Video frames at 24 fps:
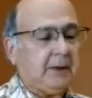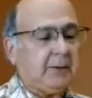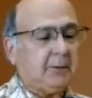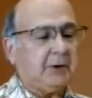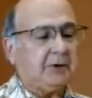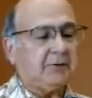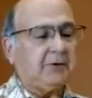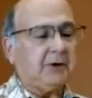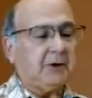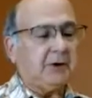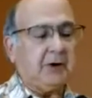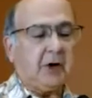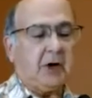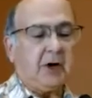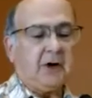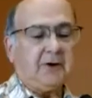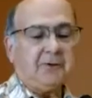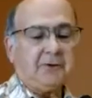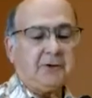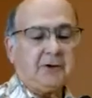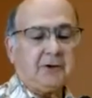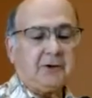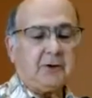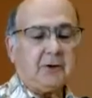But very
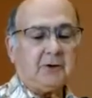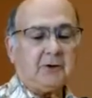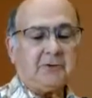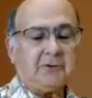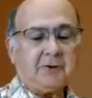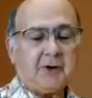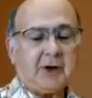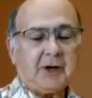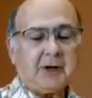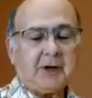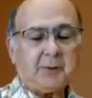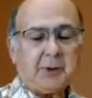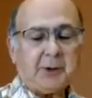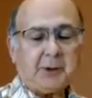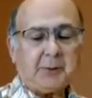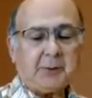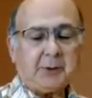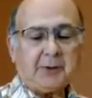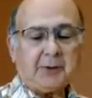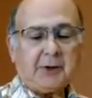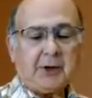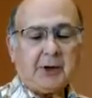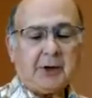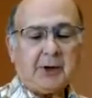often you find
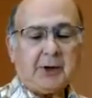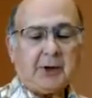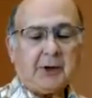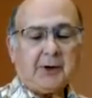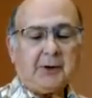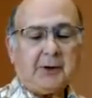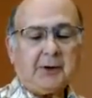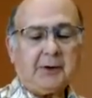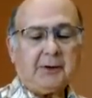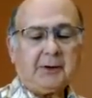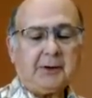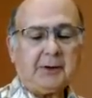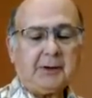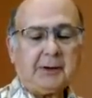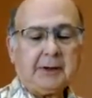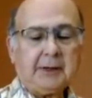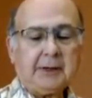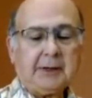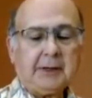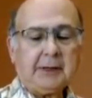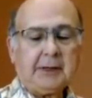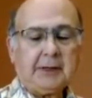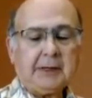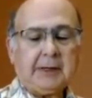people there
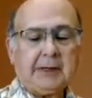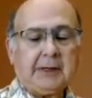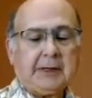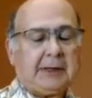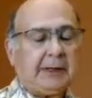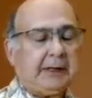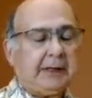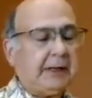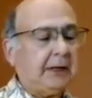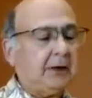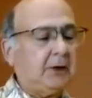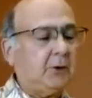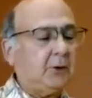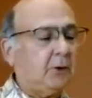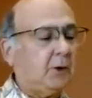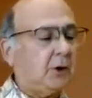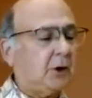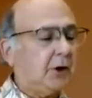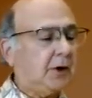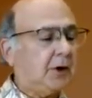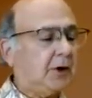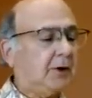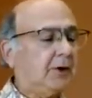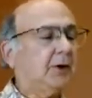who
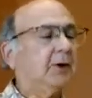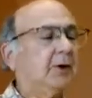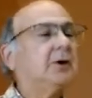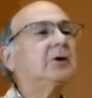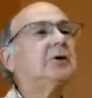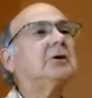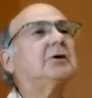are